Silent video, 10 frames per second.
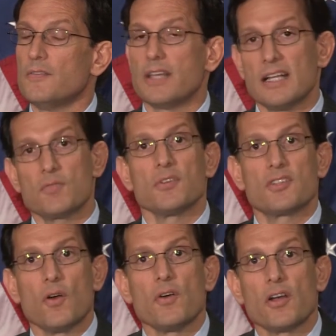That's what's
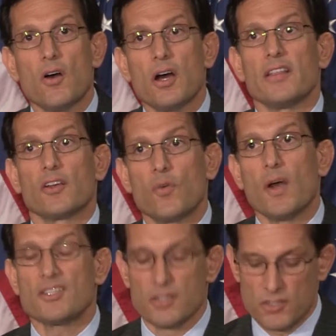going on, and the
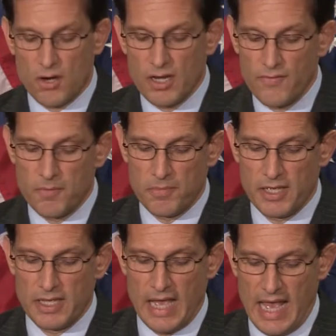questions aren't even
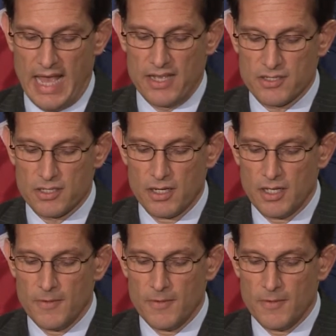being asked.